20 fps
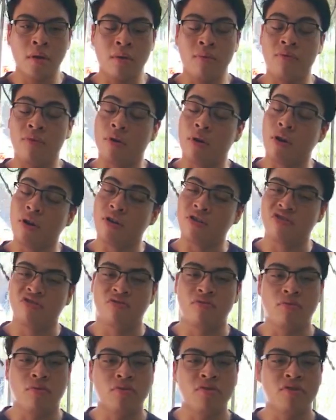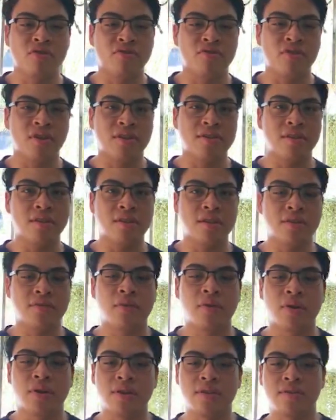For us to understand the
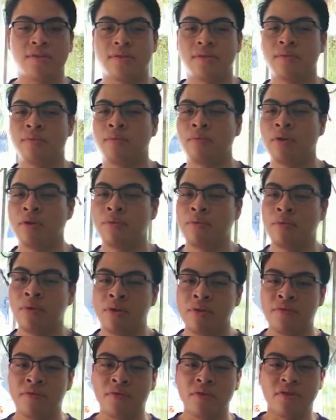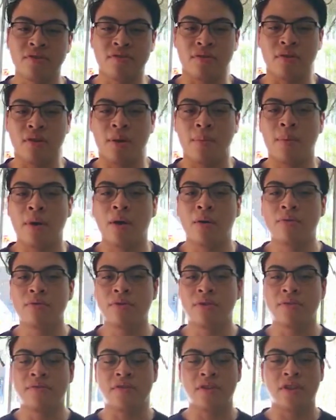difference, we will first talk about
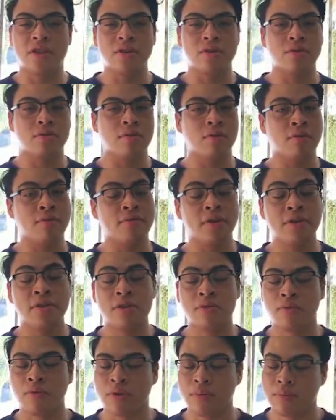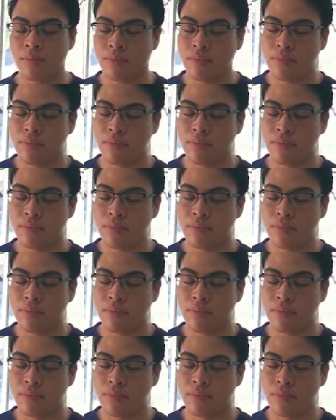the definition of each one.